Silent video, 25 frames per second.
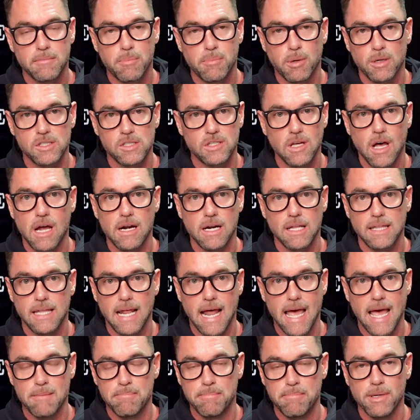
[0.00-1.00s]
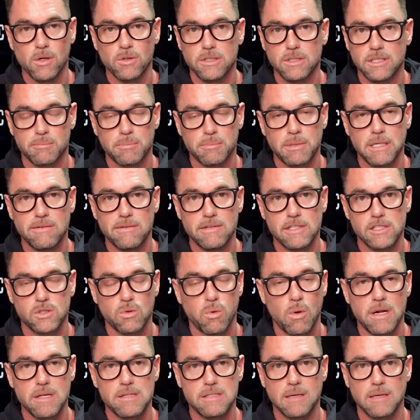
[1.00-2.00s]
persona that I had built in the previous
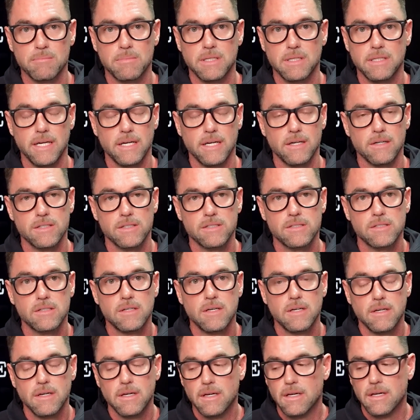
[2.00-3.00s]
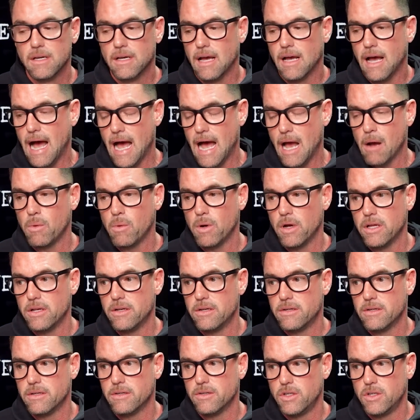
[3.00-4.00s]
20 something years, I
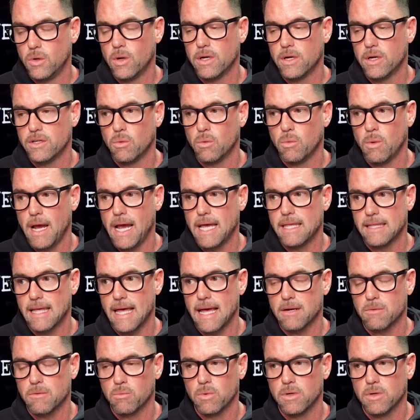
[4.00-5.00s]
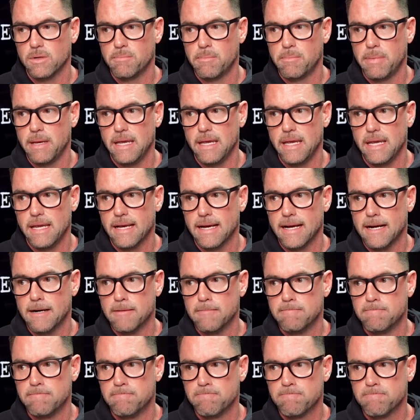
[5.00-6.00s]
would do it in a way that would be
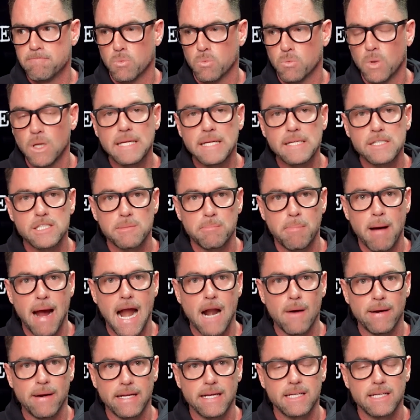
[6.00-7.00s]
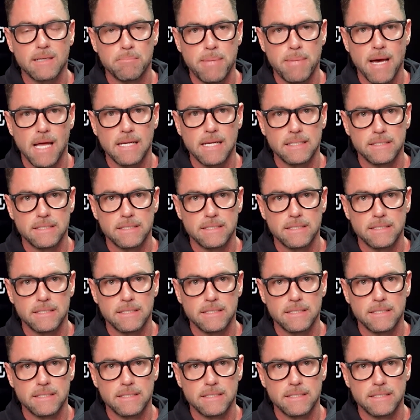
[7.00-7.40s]
really inspiring and compelling